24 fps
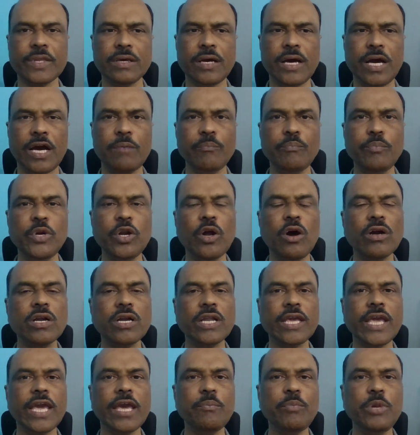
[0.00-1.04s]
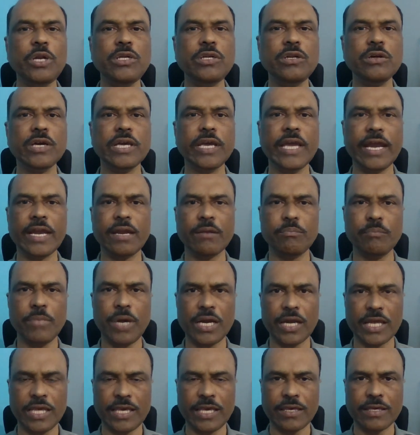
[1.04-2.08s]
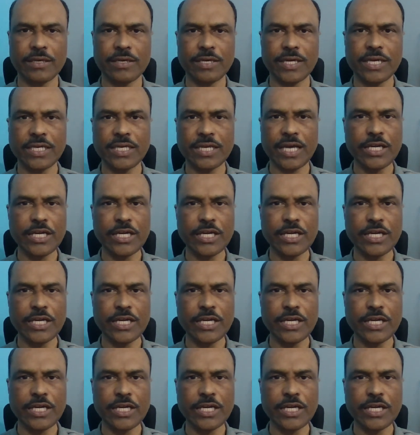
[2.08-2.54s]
I'm not able to get money, right?